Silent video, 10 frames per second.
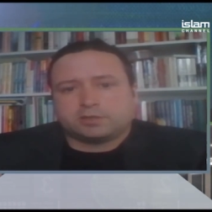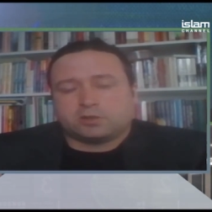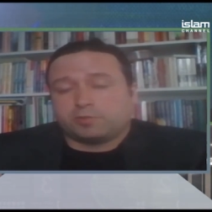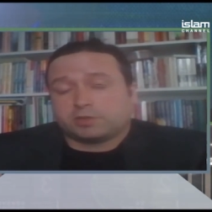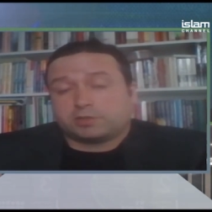
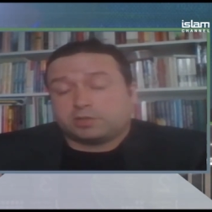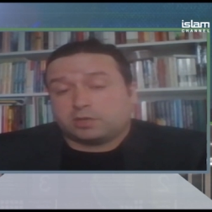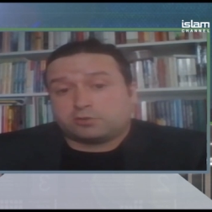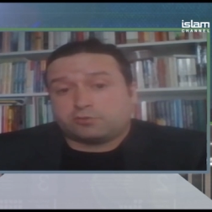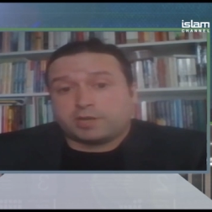global
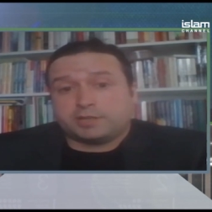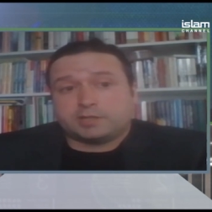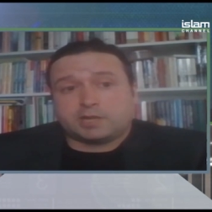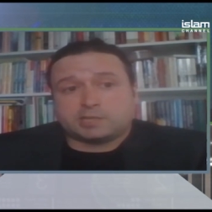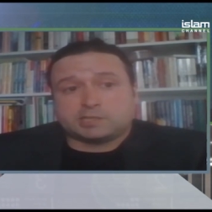uh, trade
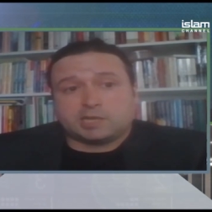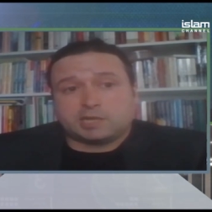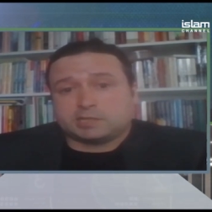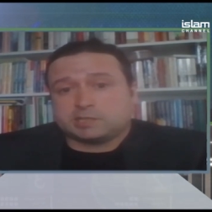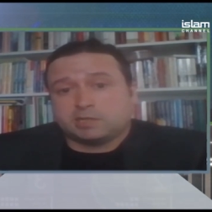has,
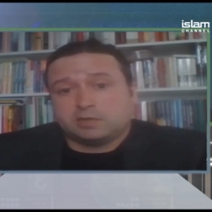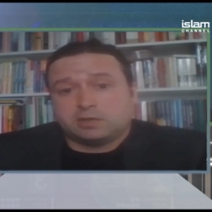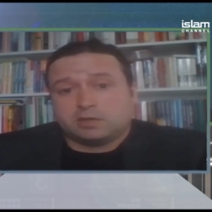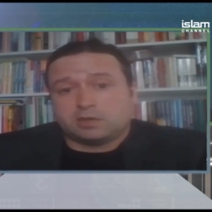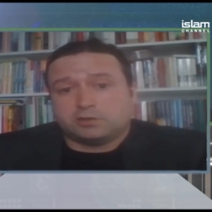has
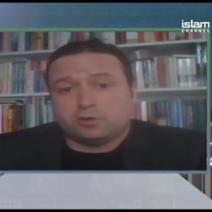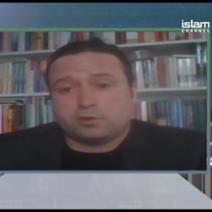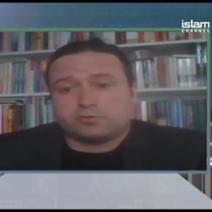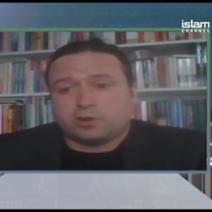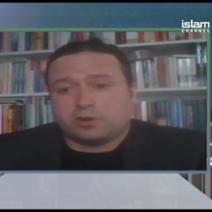uh,
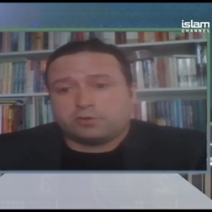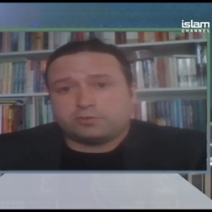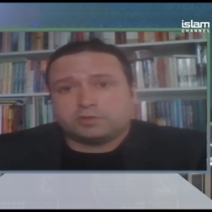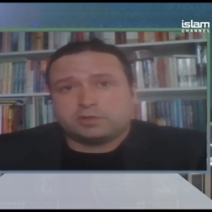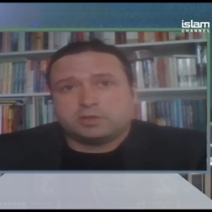not
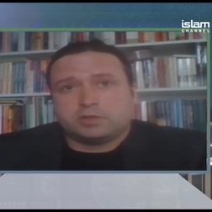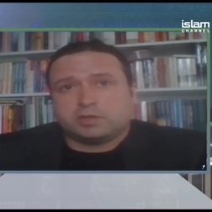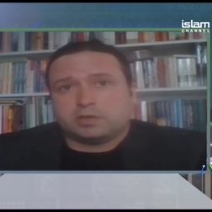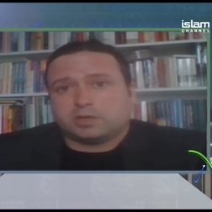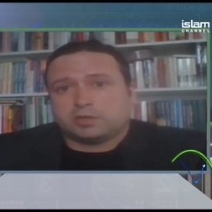grown
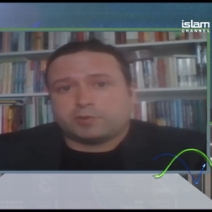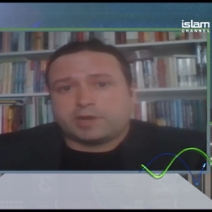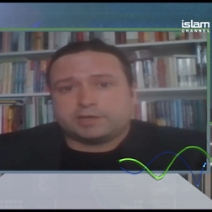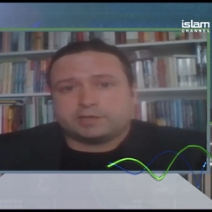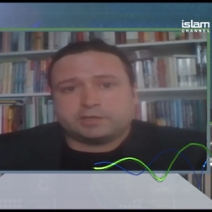uh, the
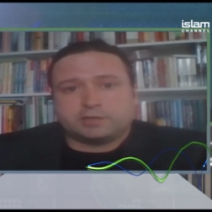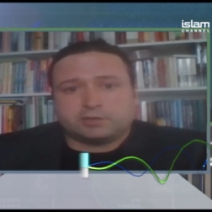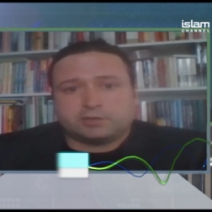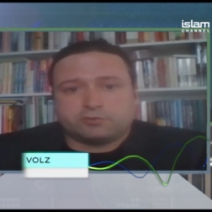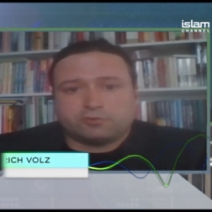way it,
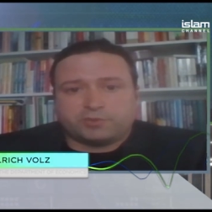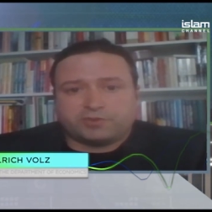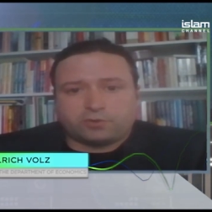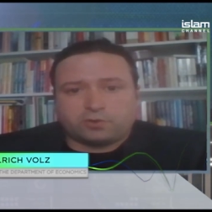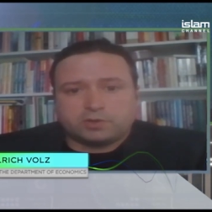it grew
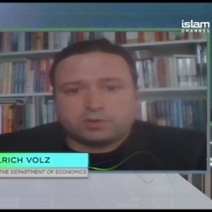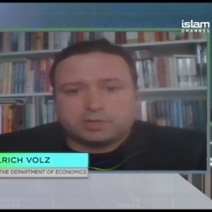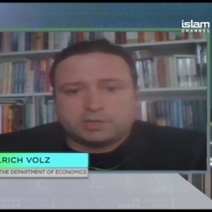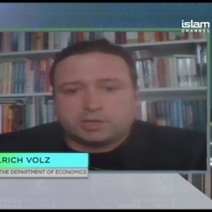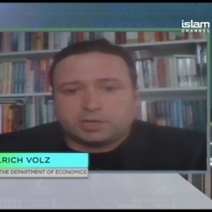before.
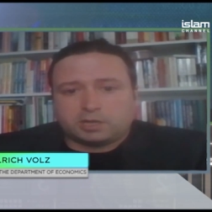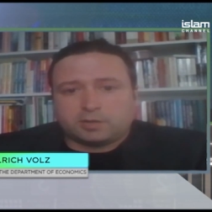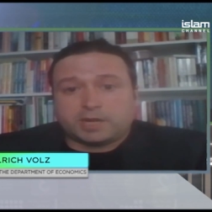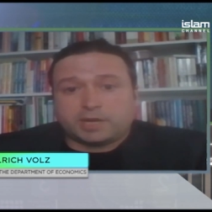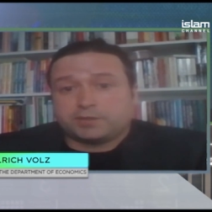
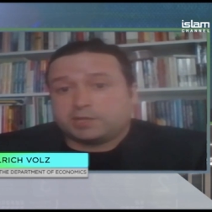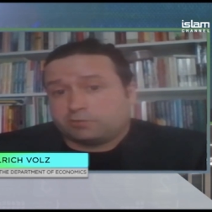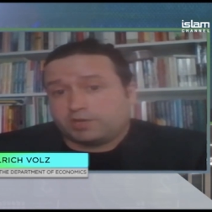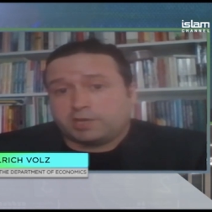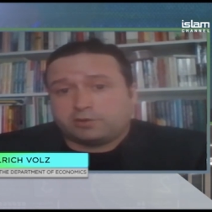Um, and
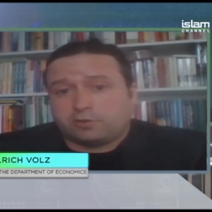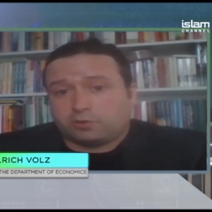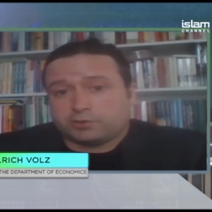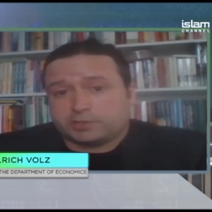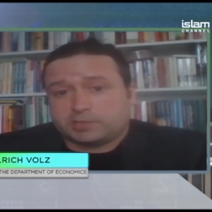this really
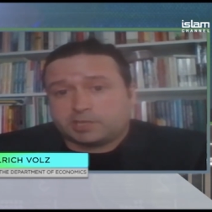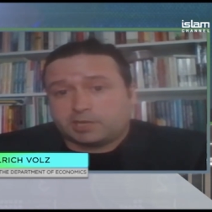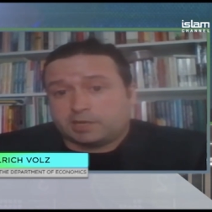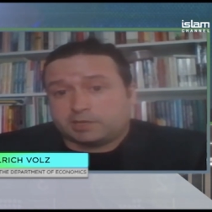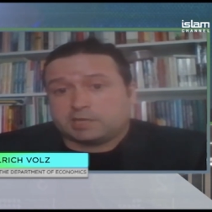causes
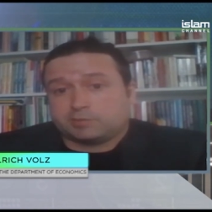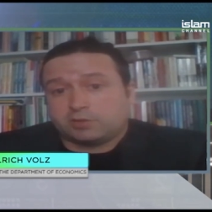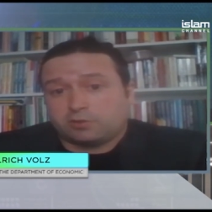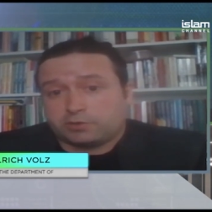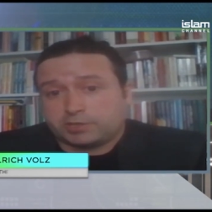and, and has
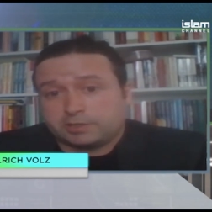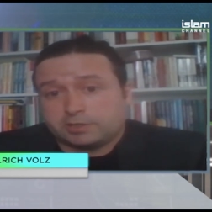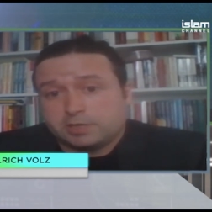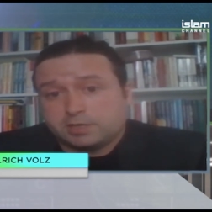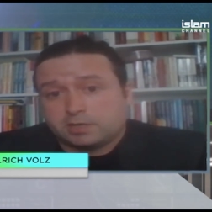been
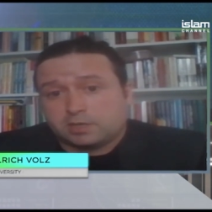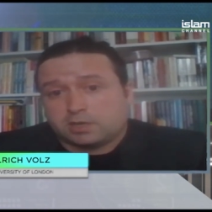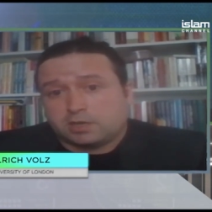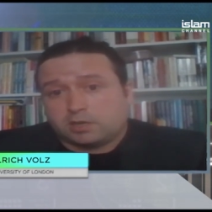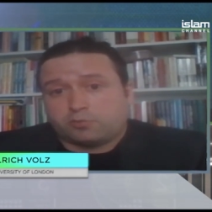causing
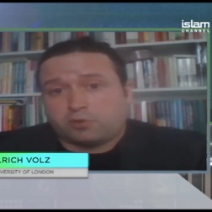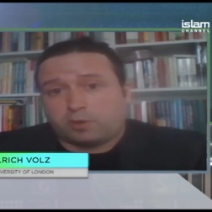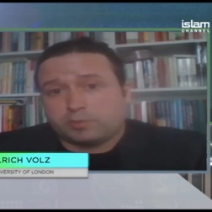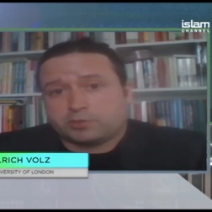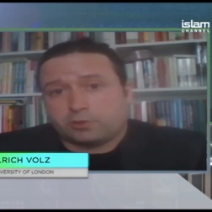
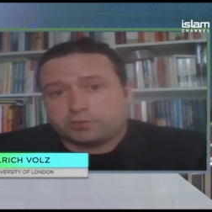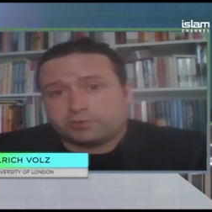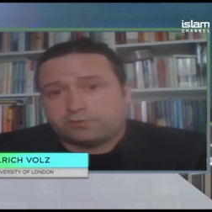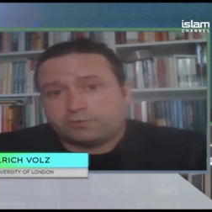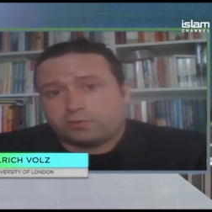problems
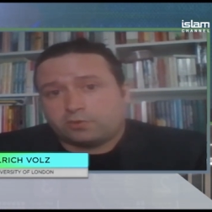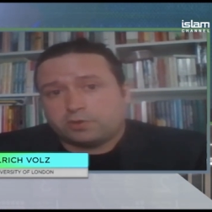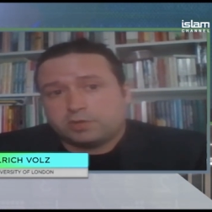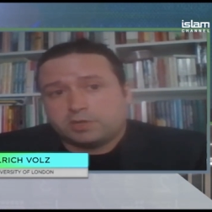also for